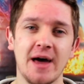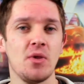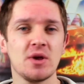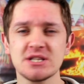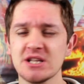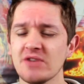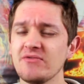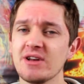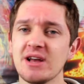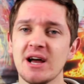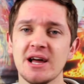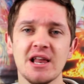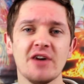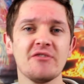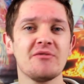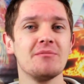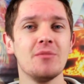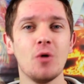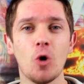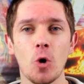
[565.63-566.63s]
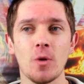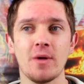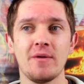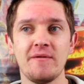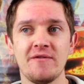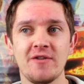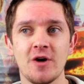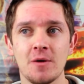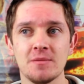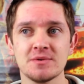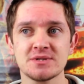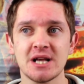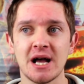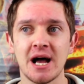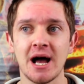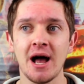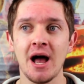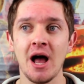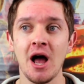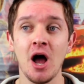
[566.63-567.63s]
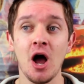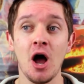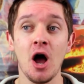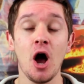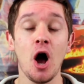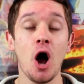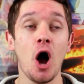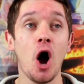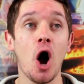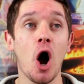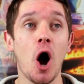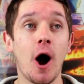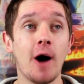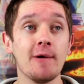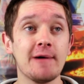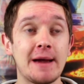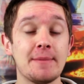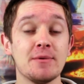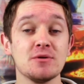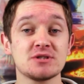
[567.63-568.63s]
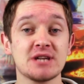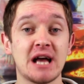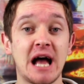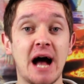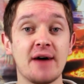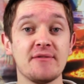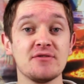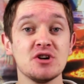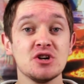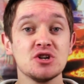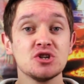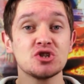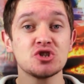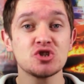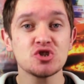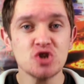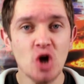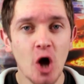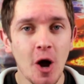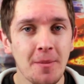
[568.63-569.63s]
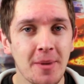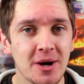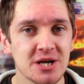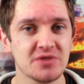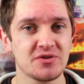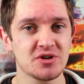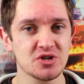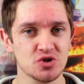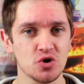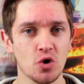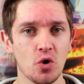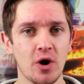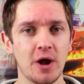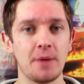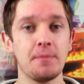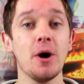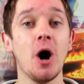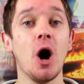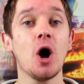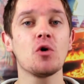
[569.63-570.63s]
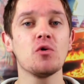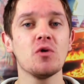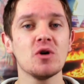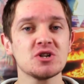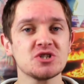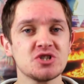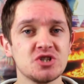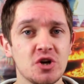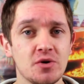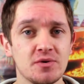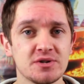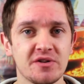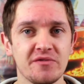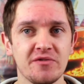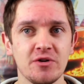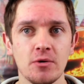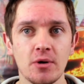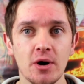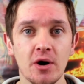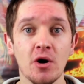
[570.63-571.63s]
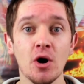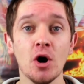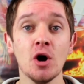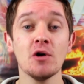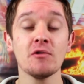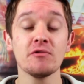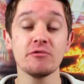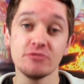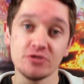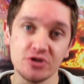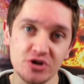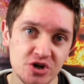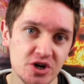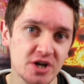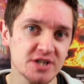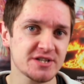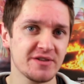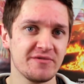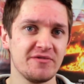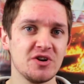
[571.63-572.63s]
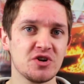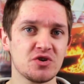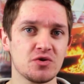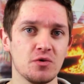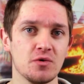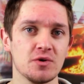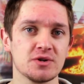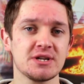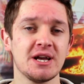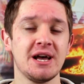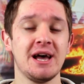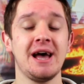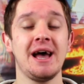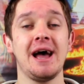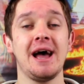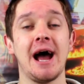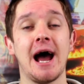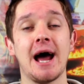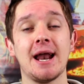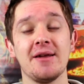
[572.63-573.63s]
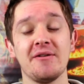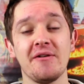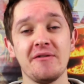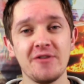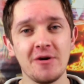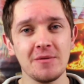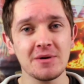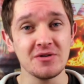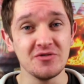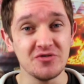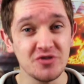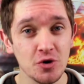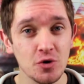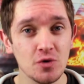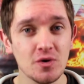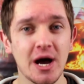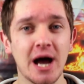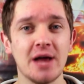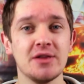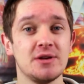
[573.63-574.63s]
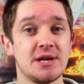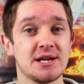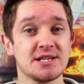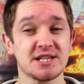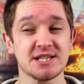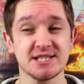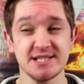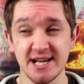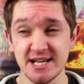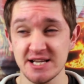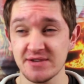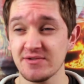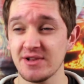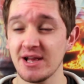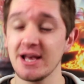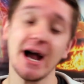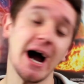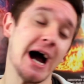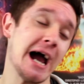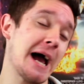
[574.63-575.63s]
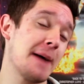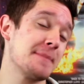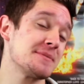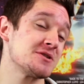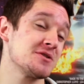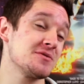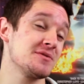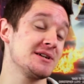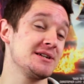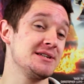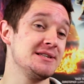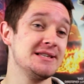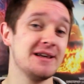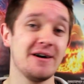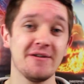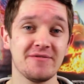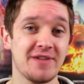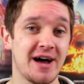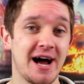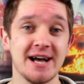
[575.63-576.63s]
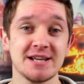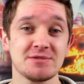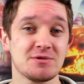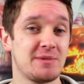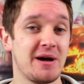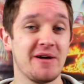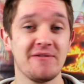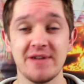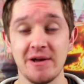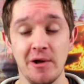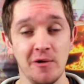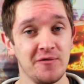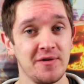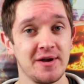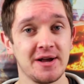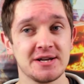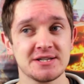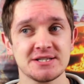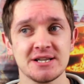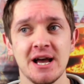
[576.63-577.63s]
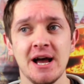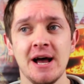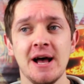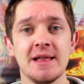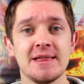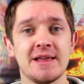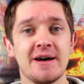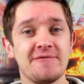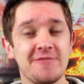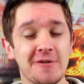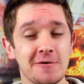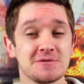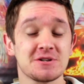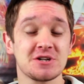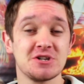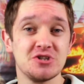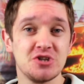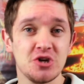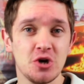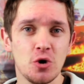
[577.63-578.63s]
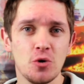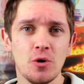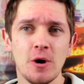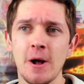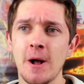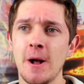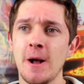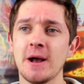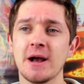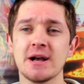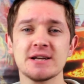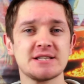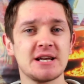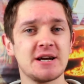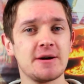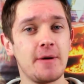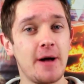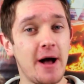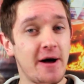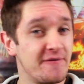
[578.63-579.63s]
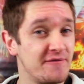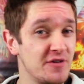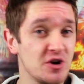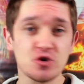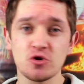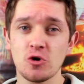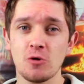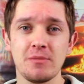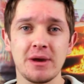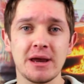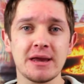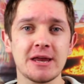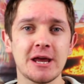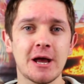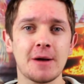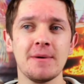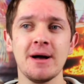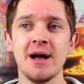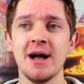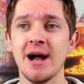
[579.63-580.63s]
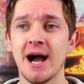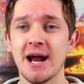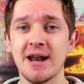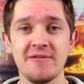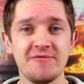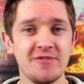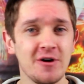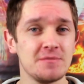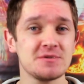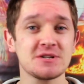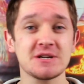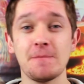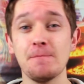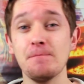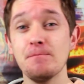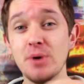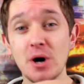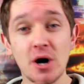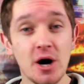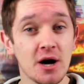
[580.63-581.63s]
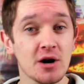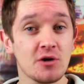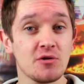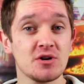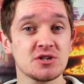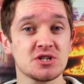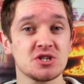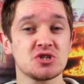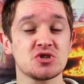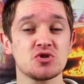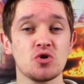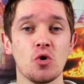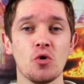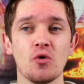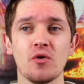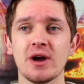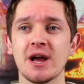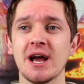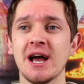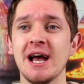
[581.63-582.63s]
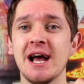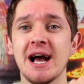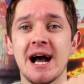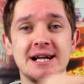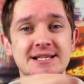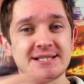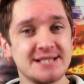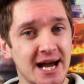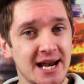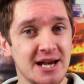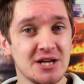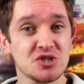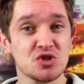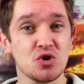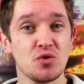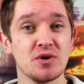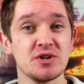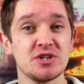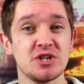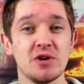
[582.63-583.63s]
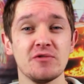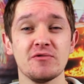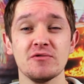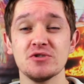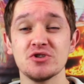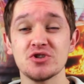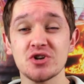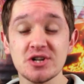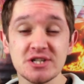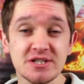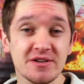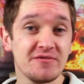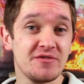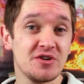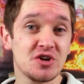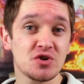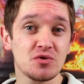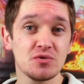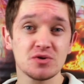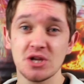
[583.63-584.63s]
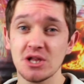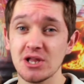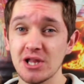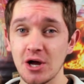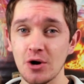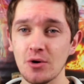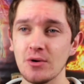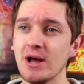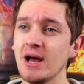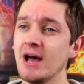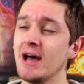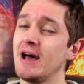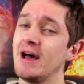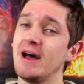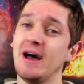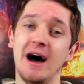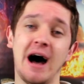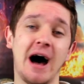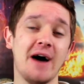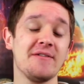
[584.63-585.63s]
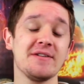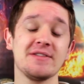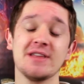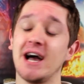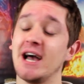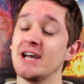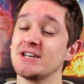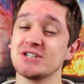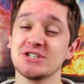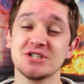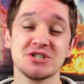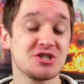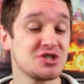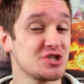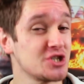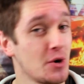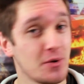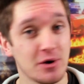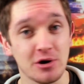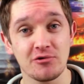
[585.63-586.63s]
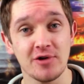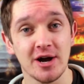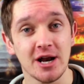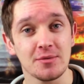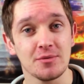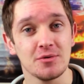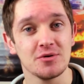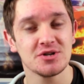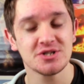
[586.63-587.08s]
There's nothing I love more than films that are able to have so much of the story put across to you as a viewer through just the visuals. And if a film can do that and do that successfully, I absolutely love that. It's one of my favourite things that films can do, because they're a visual medium, and if films can put across a story and tell a story to you through just the visuals alone, I think that is just so incredible.